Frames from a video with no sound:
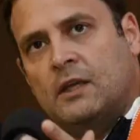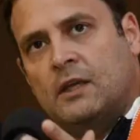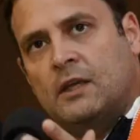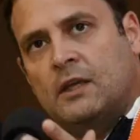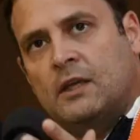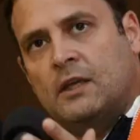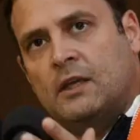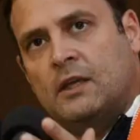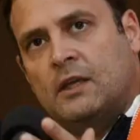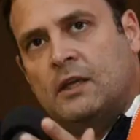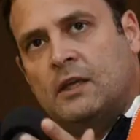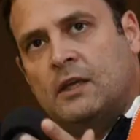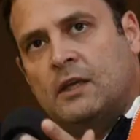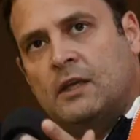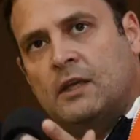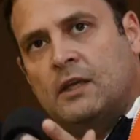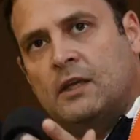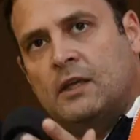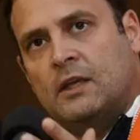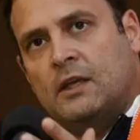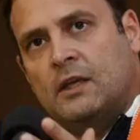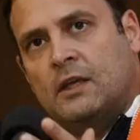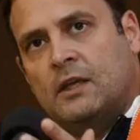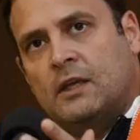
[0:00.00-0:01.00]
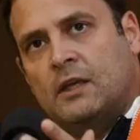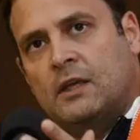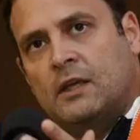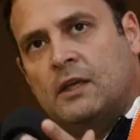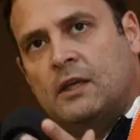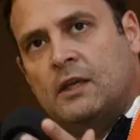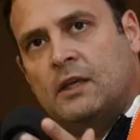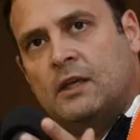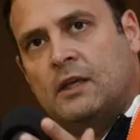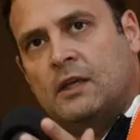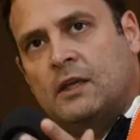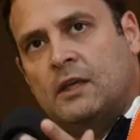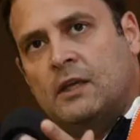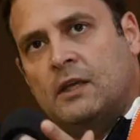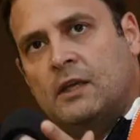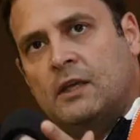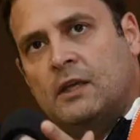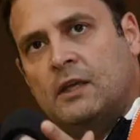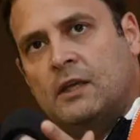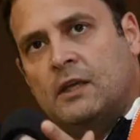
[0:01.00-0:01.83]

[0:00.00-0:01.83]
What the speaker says: (no one is talking)